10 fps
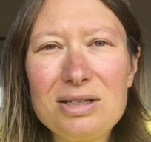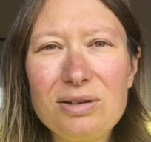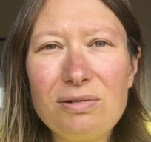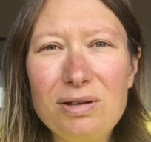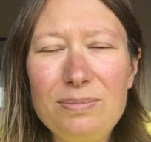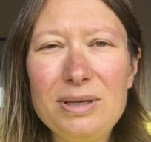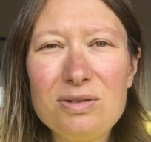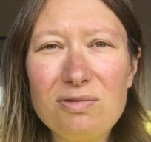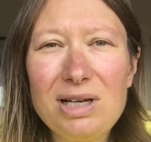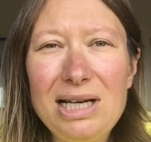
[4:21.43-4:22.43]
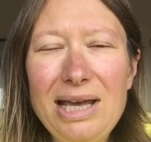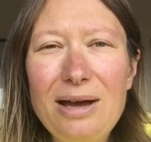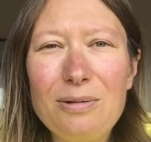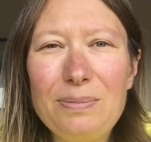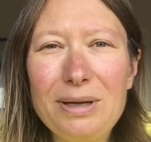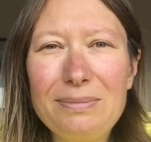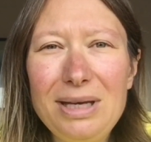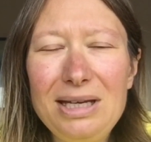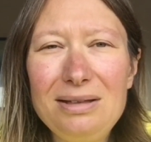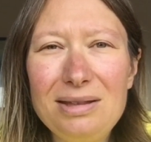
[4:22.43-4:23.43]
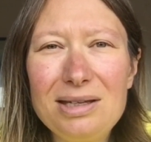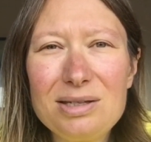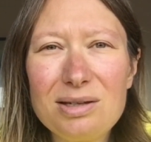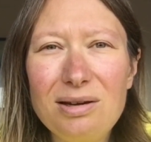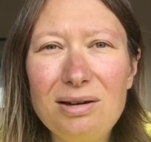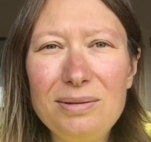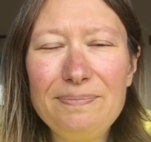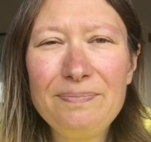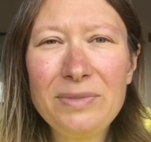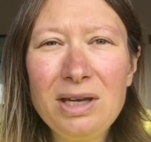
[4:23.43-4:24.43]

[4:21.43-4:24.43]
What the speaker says: to group is really helping me this time.